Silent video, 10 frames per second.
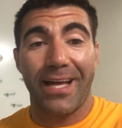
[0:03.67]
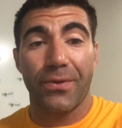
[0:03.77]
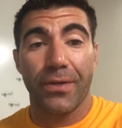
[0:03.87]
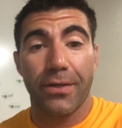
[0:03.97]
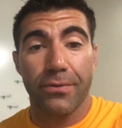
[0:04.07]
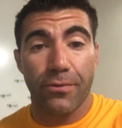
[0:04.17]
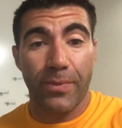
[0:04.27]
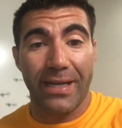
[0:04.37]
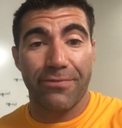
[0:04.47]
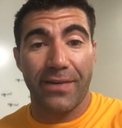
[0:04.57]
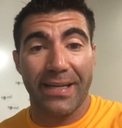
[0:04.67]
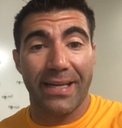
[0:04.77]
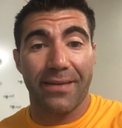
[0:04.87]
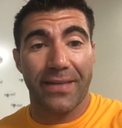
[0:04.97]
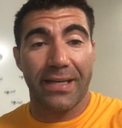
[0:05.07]
I don't know. We're about to find
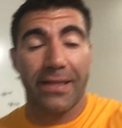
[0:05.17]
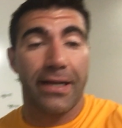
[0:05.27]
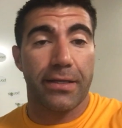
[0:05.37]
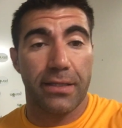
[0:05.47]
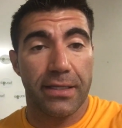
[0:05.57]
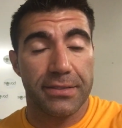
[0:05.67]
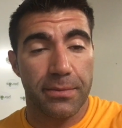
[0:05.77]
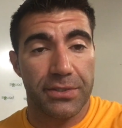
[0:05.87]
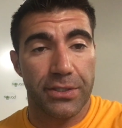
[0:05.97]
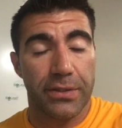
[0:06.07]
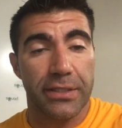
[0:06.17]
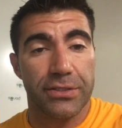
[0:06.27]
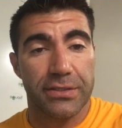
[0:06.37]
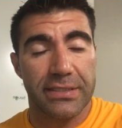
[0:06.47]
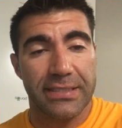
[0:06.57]
out. I've got a calculation I'm going to show you here
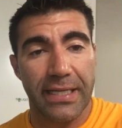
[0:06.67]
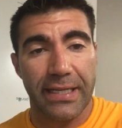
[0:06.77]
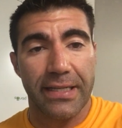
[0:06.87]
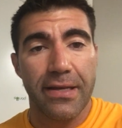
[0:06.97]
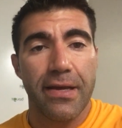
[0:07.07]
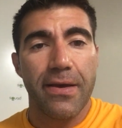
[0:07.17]
in just a second.